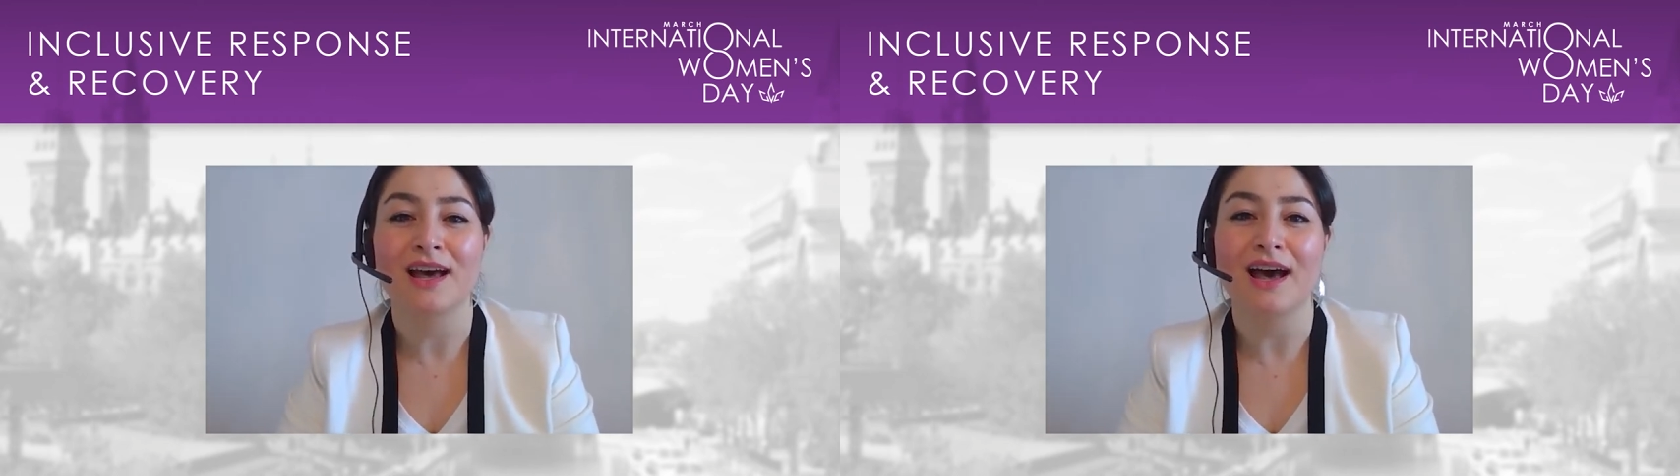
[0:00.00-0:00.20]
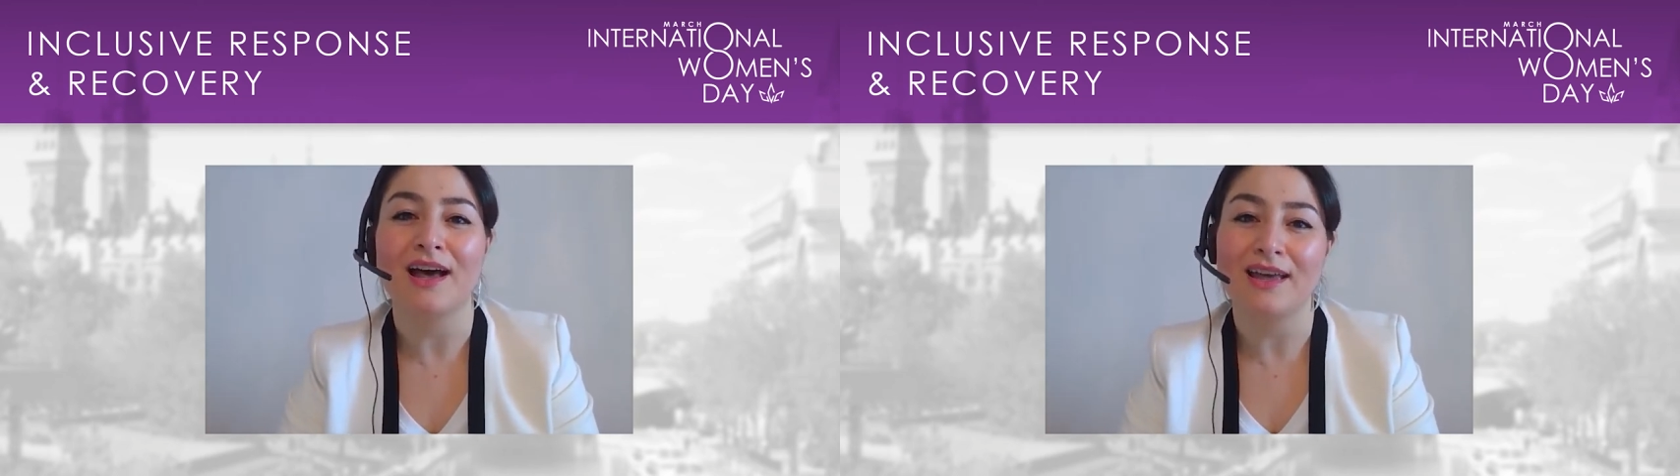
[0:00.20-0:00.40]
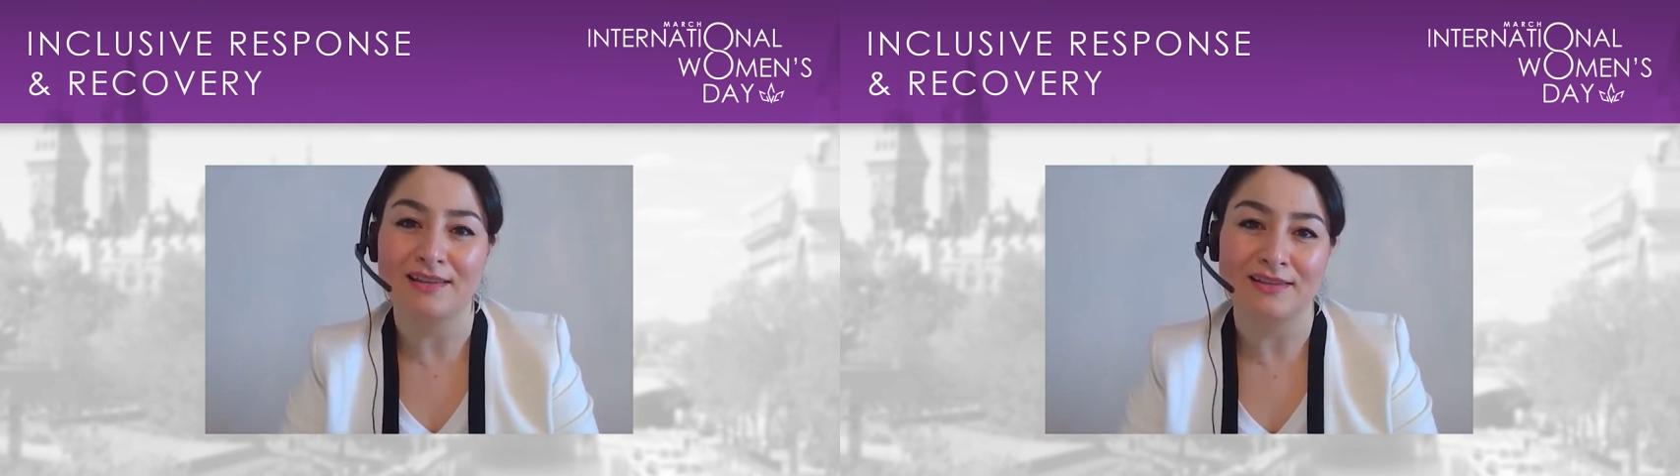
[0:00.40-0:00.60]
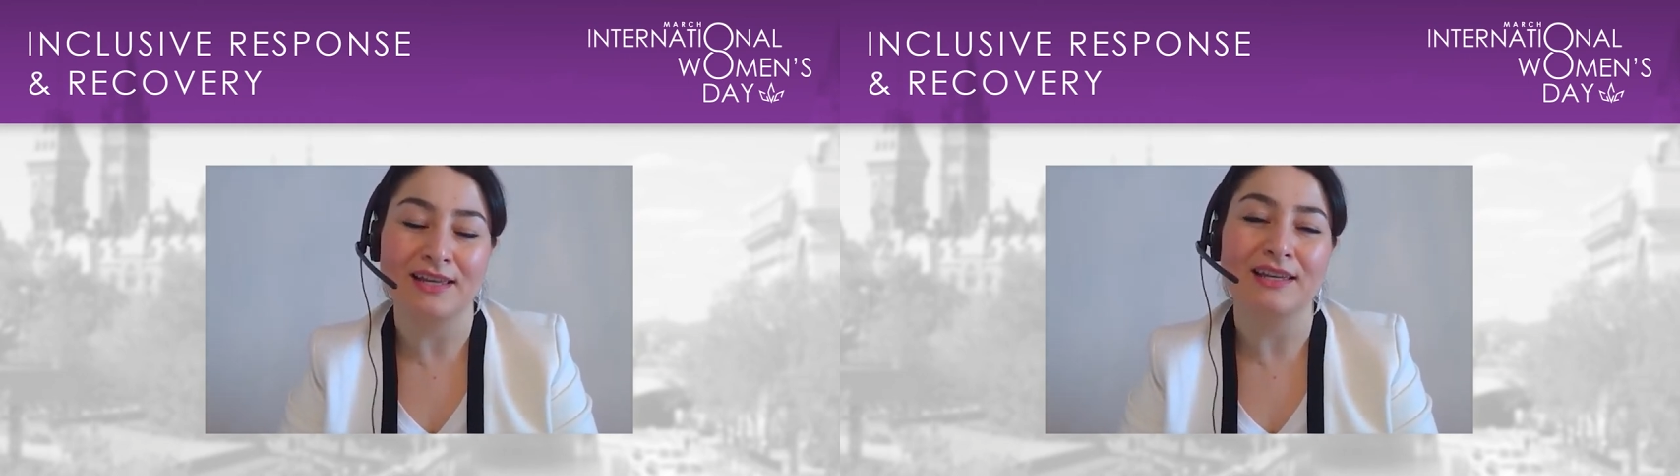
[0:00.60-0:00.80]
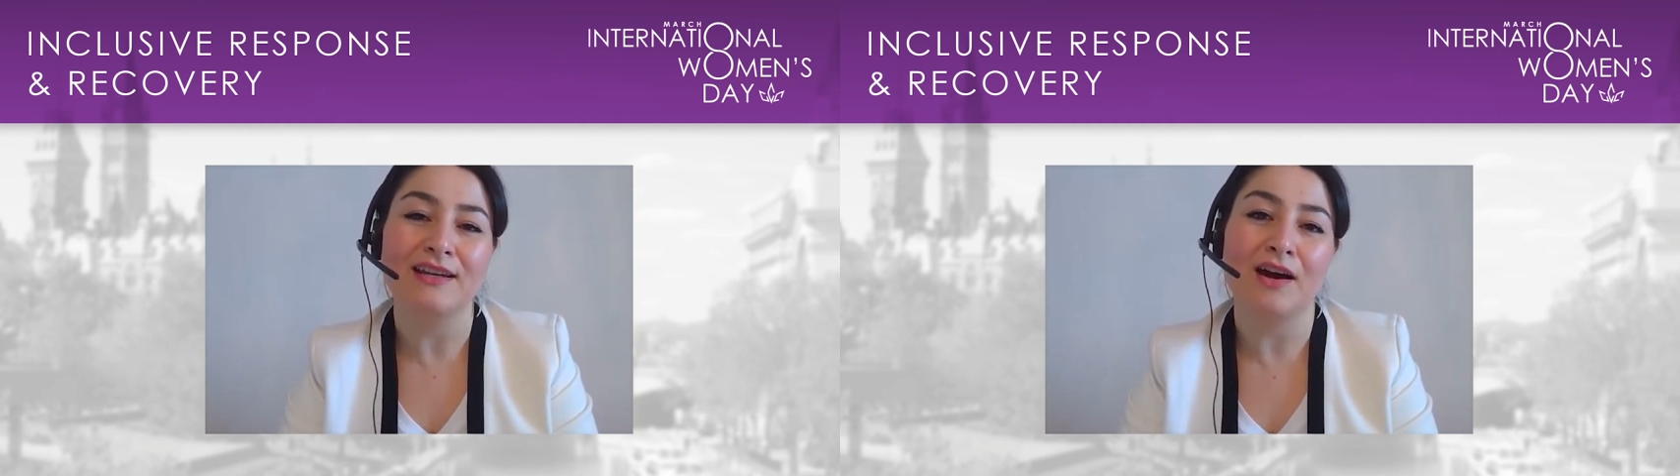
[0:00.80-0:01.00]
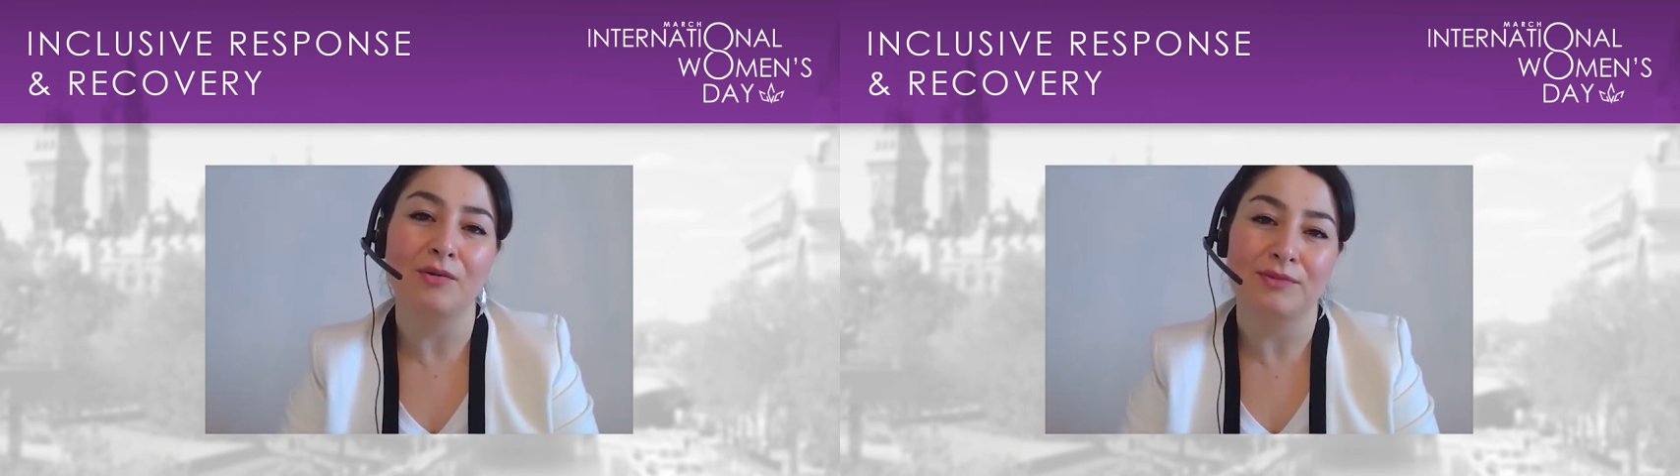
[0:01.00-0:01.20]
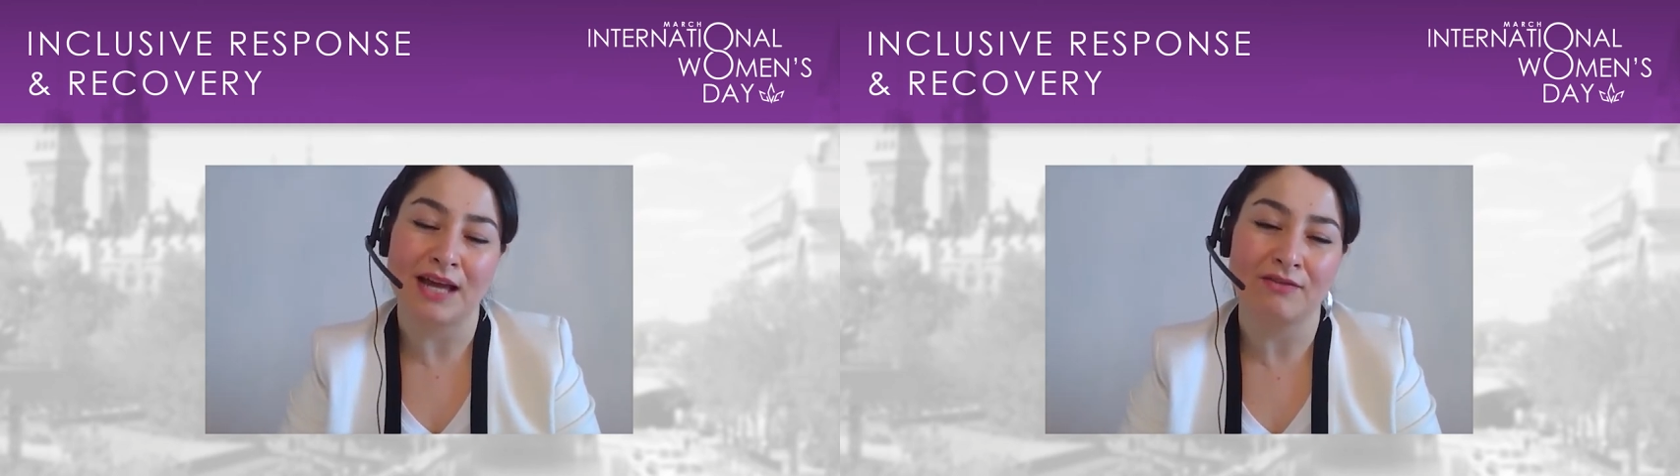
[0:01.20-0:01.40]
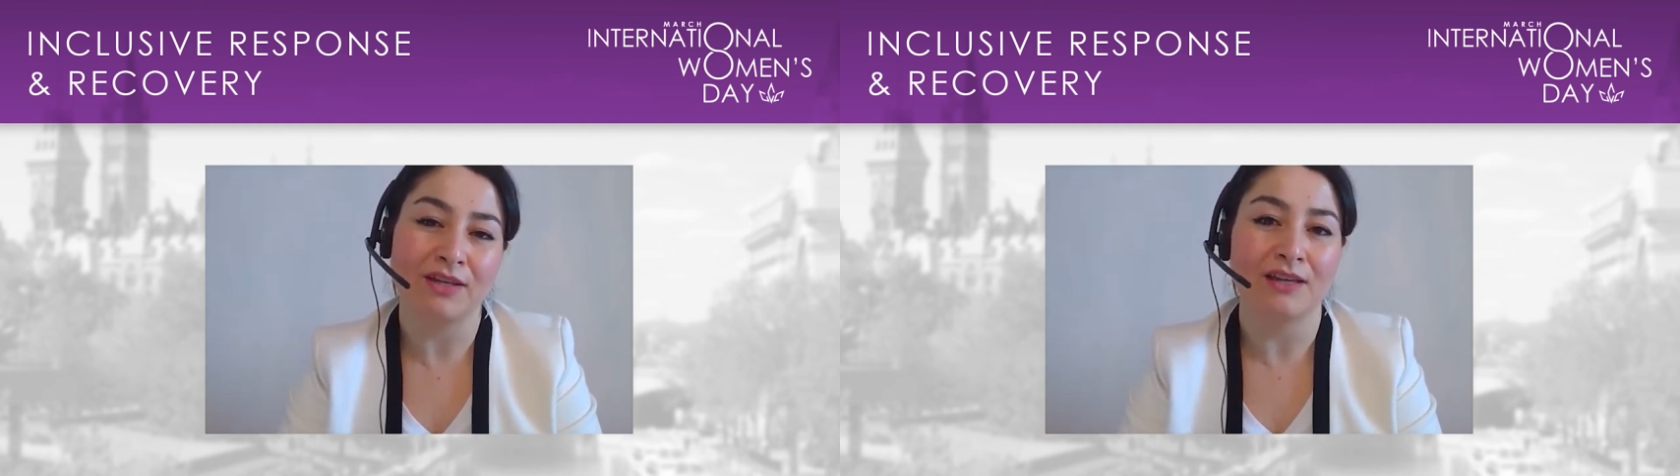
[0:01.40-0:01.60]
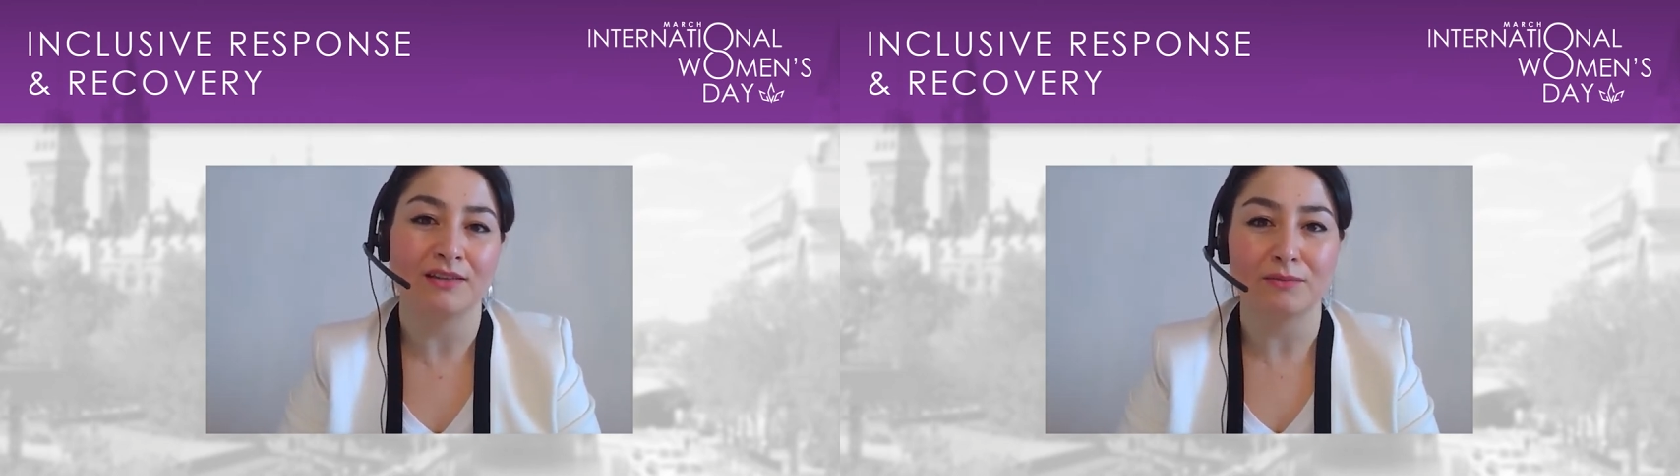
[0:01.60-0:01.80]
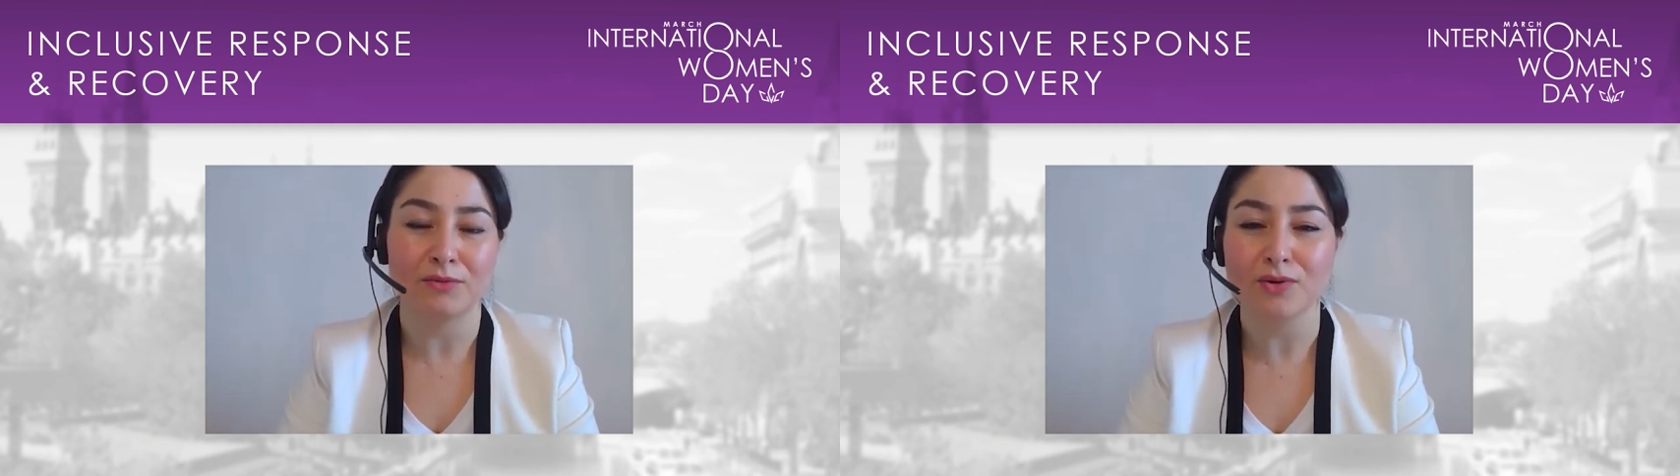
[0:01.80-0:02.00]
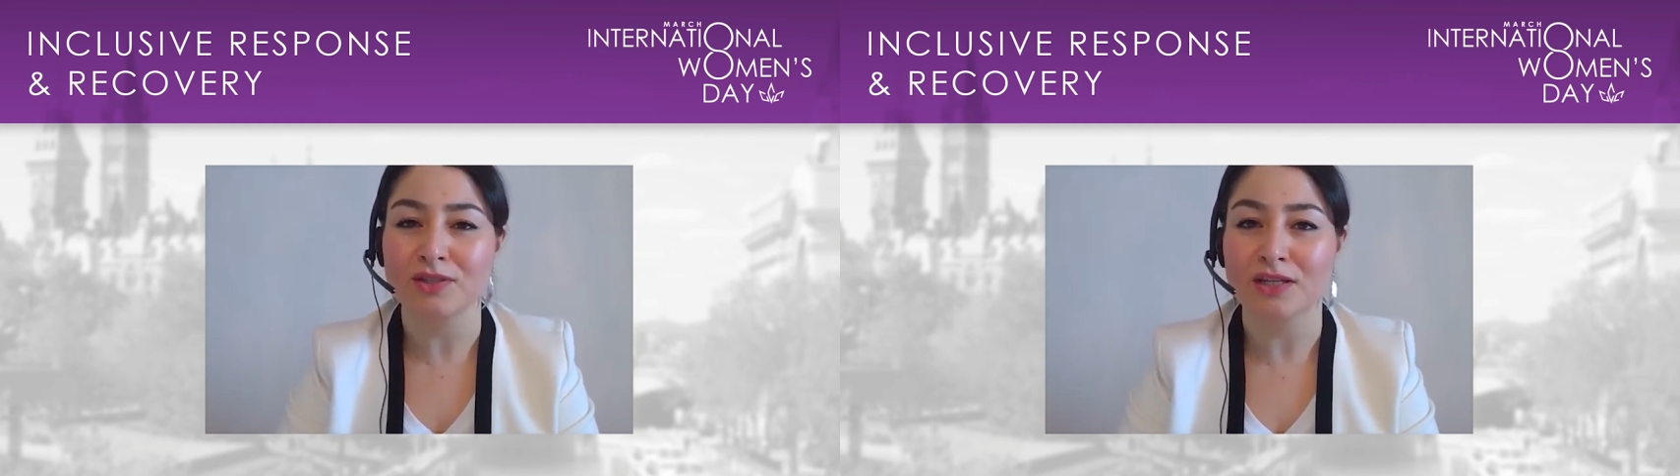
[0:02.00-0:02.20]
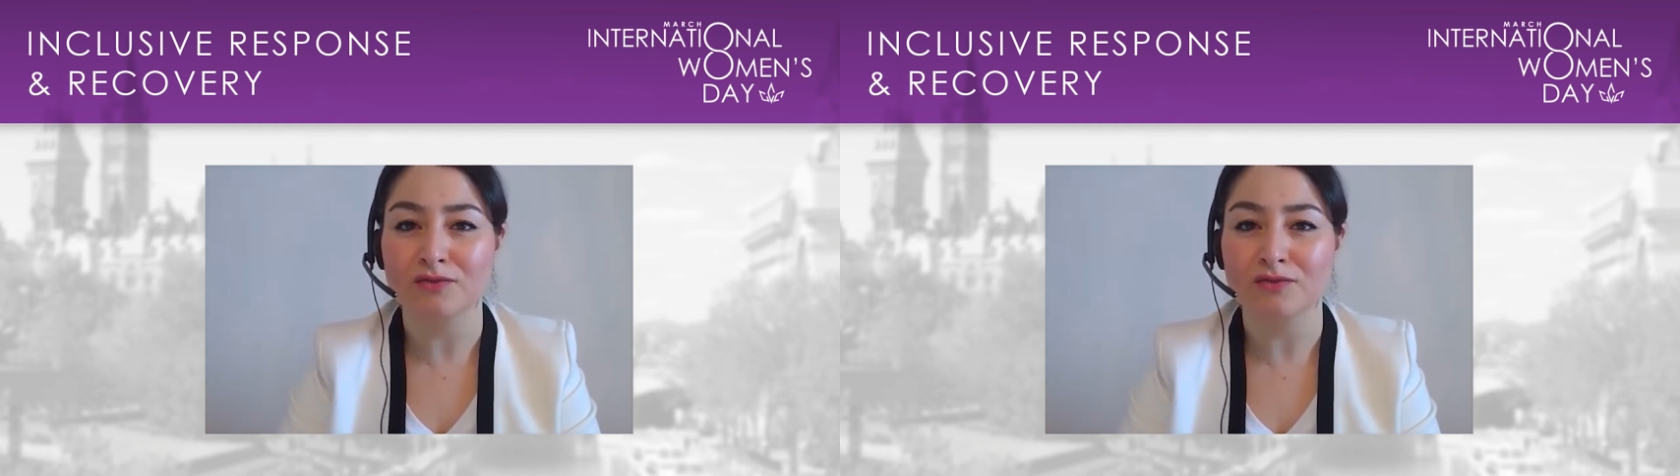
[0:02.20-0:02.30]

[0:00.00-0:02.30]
uh, and they can help navigate the process